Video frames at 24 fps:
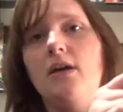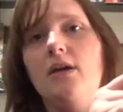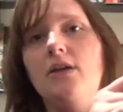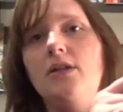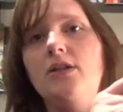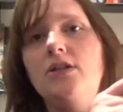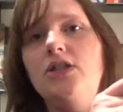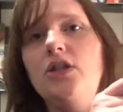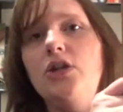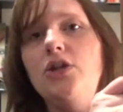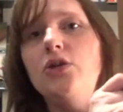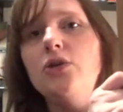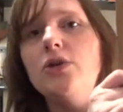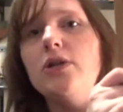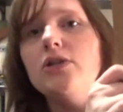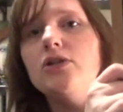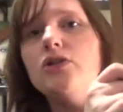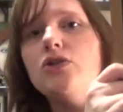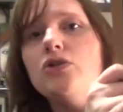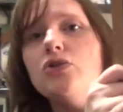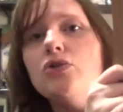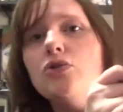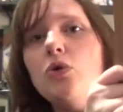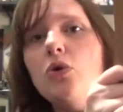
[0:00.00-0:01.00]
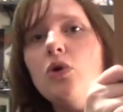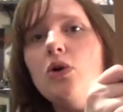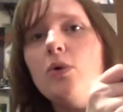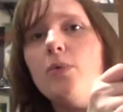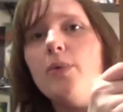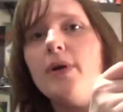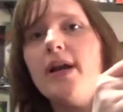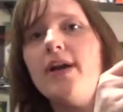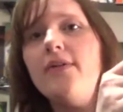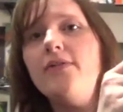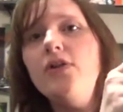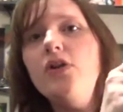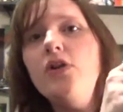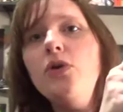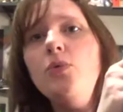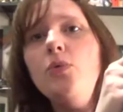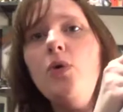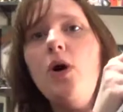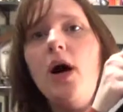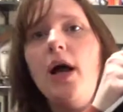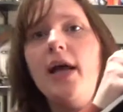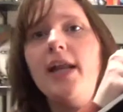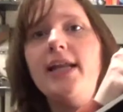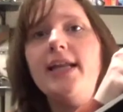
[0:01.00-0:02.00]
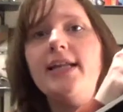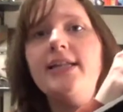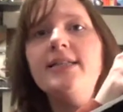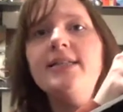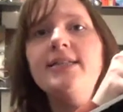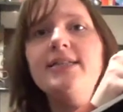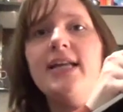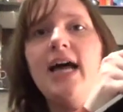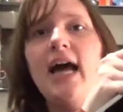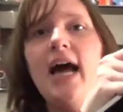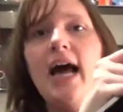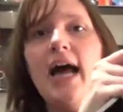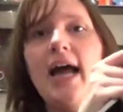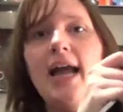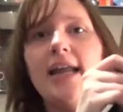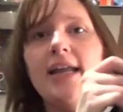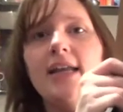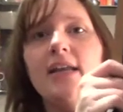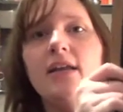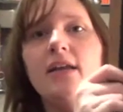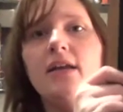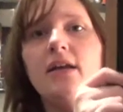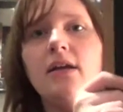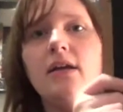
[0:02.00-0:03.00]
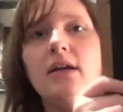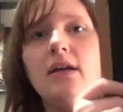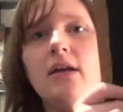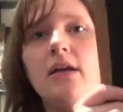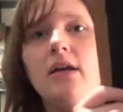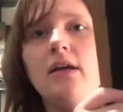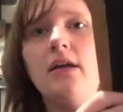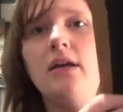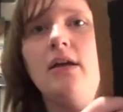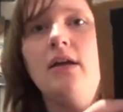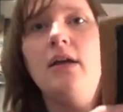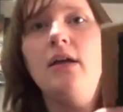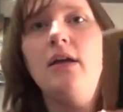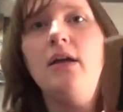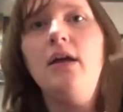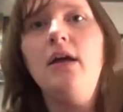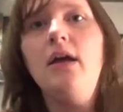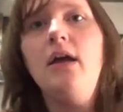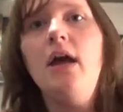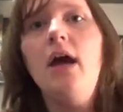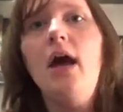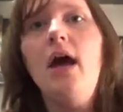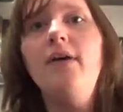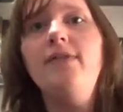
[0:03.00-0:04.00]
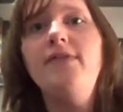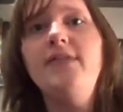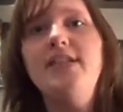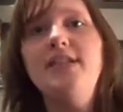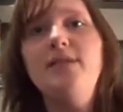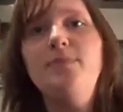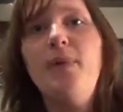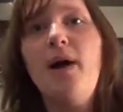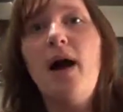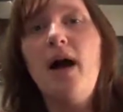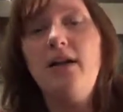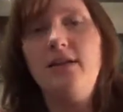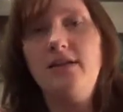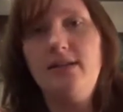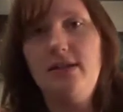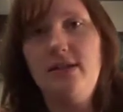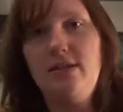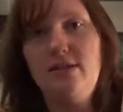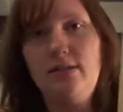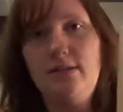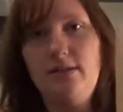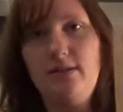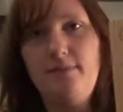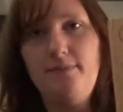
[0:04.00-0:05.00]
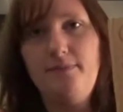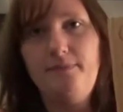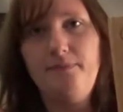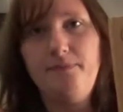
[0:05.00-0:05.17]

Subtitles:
So you can store whatever you want inside of these boxes.